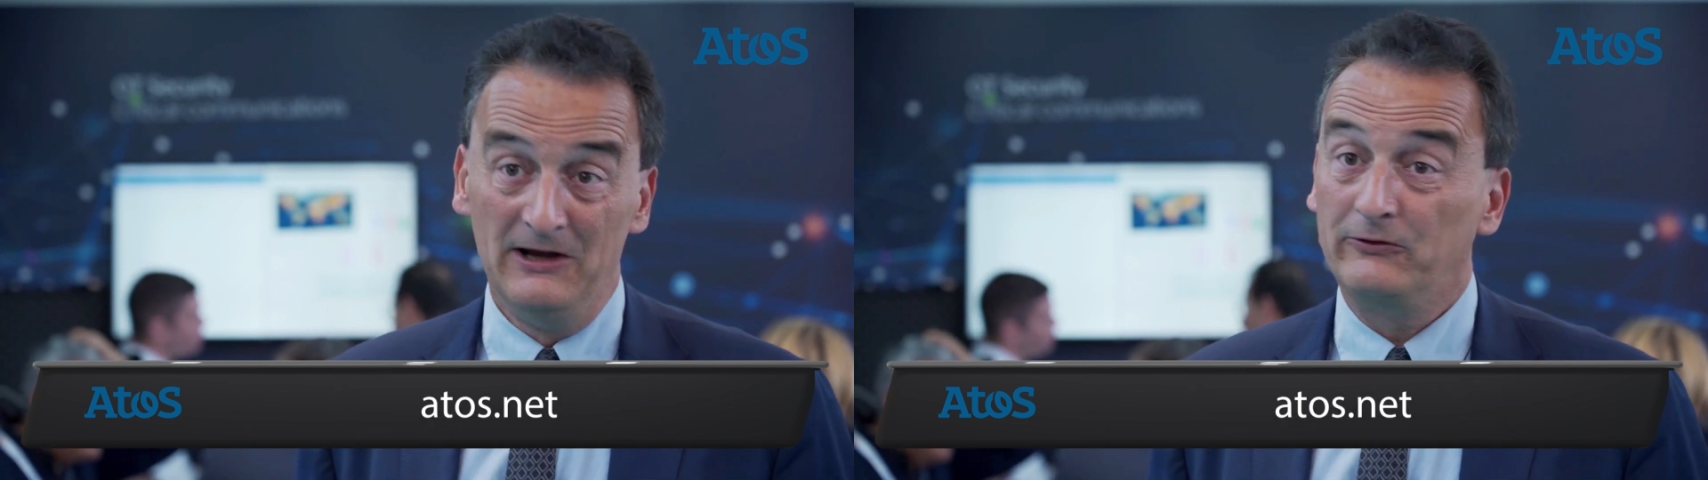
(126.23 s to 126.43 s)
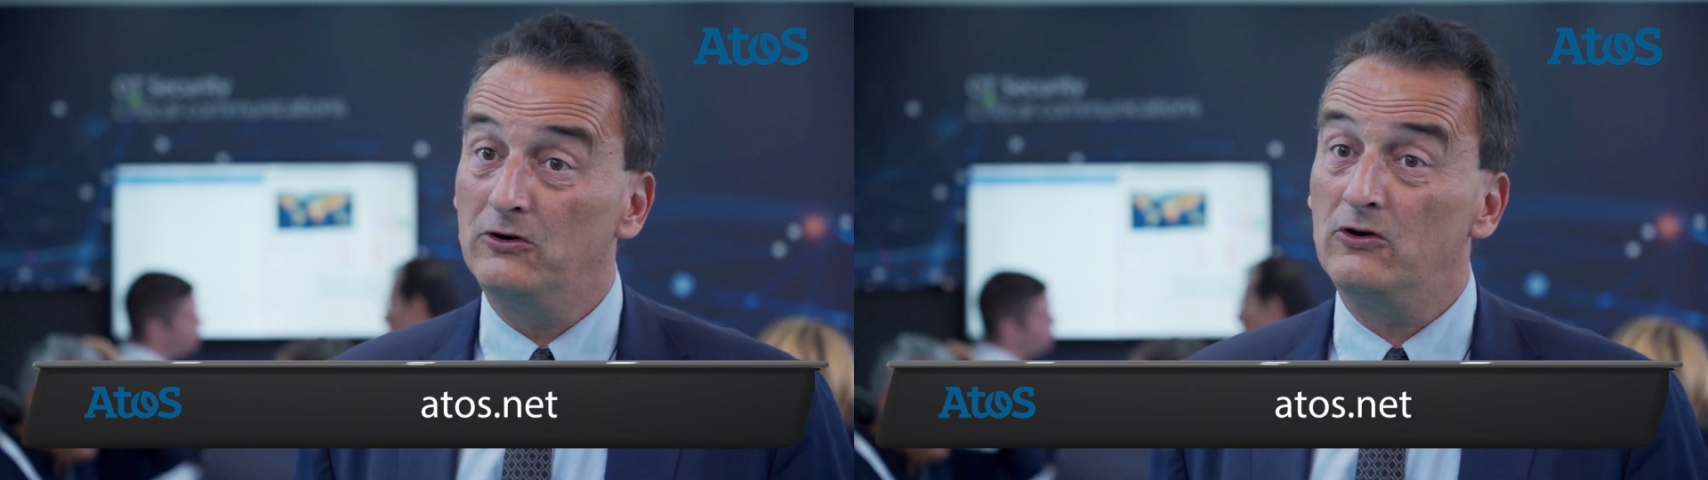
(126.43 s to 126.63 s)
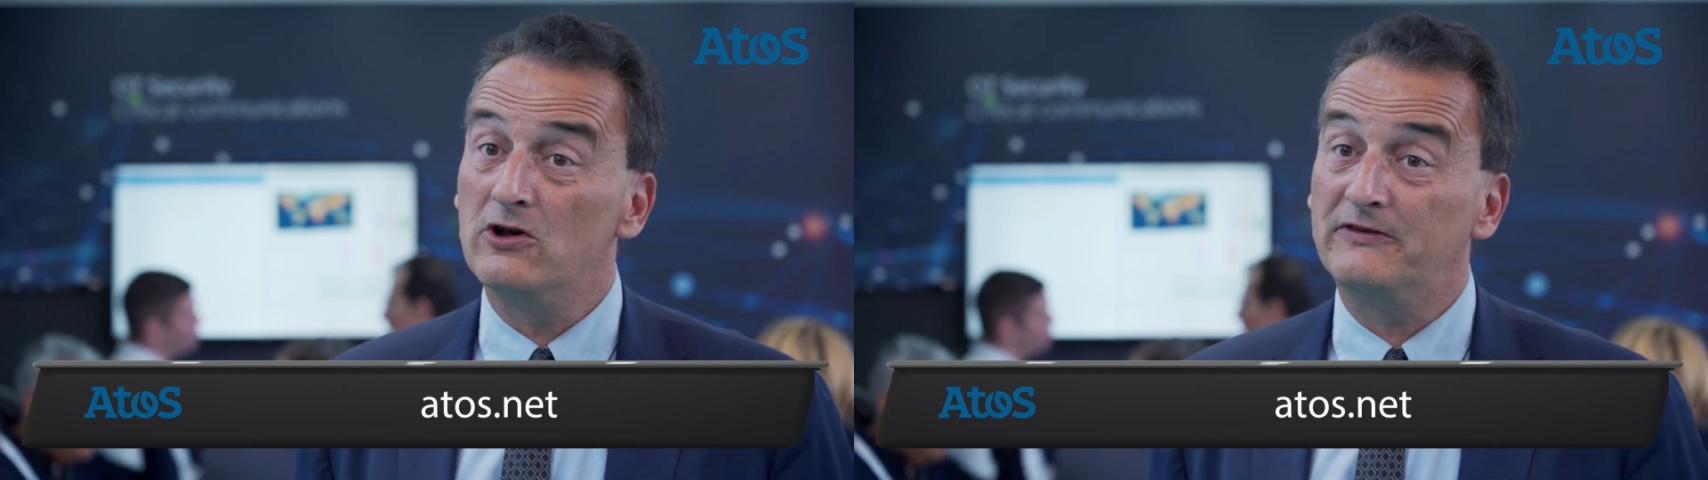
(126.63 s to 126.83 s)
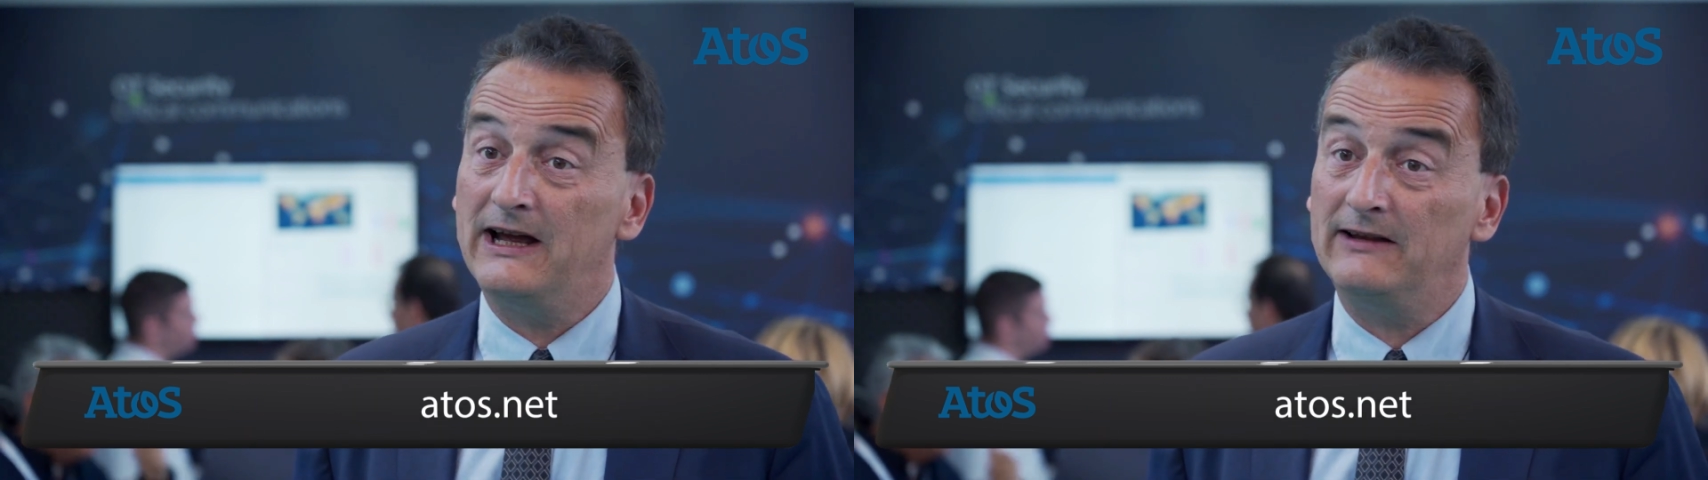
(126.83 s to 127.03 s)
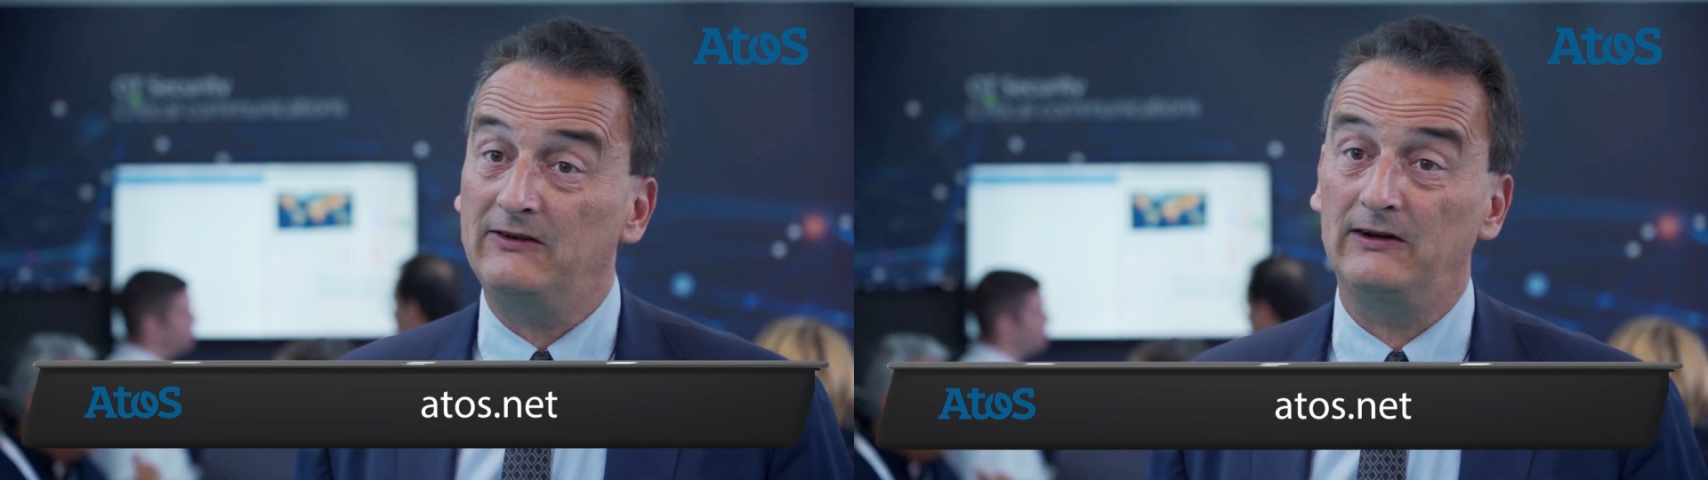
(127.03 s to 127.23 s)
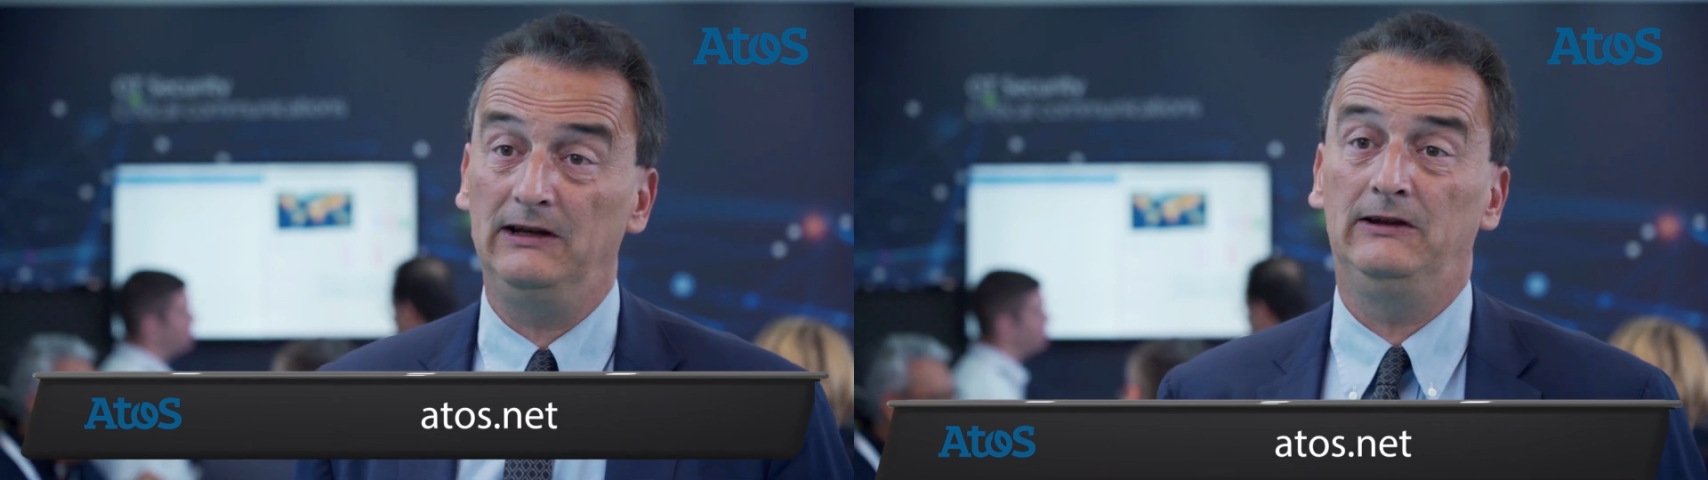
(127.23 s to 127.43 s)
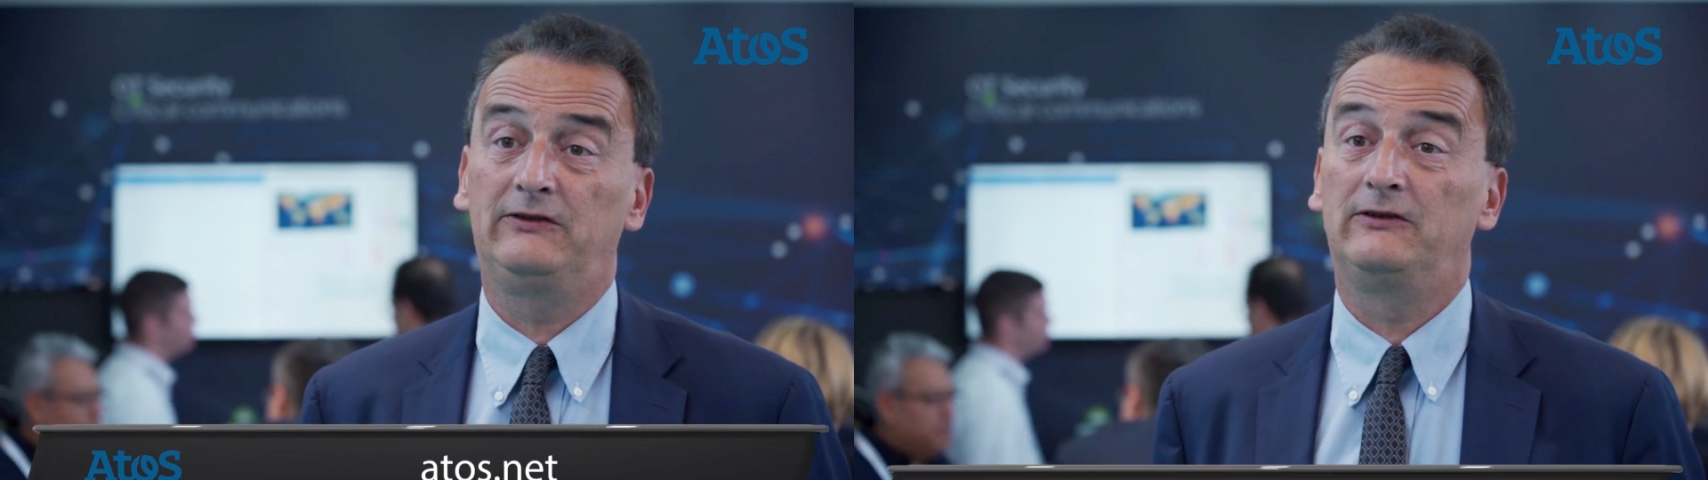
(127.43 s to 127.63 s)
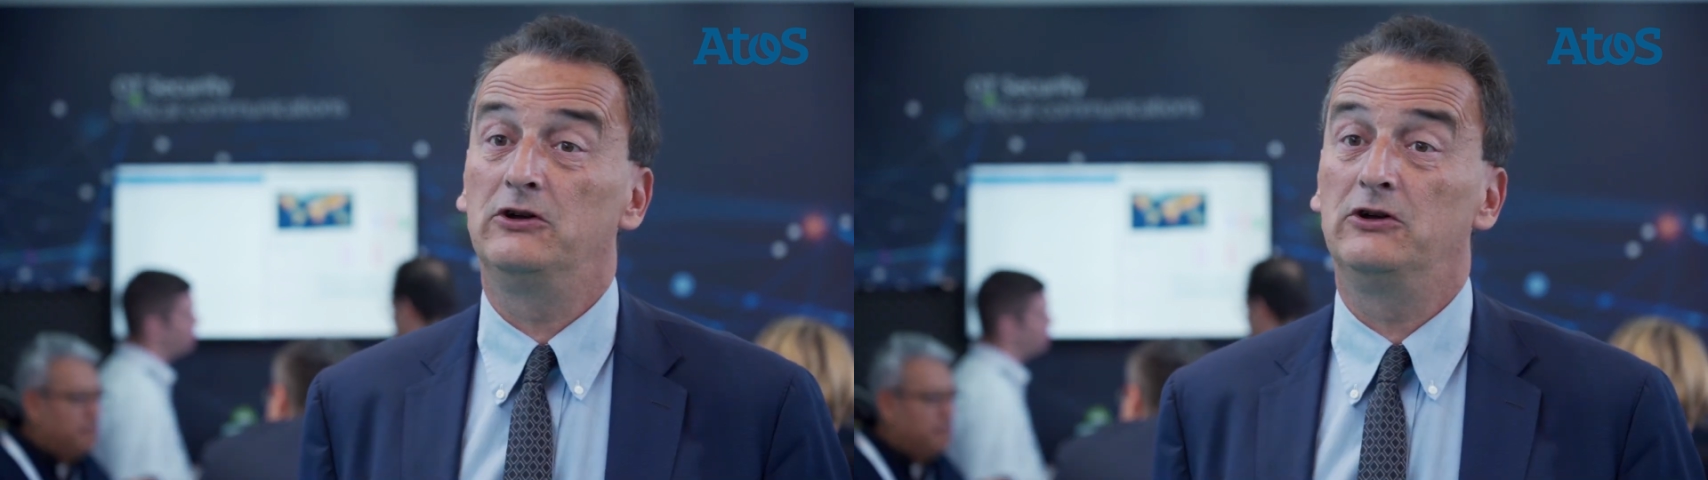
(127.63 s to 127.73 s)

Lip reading: So all of that is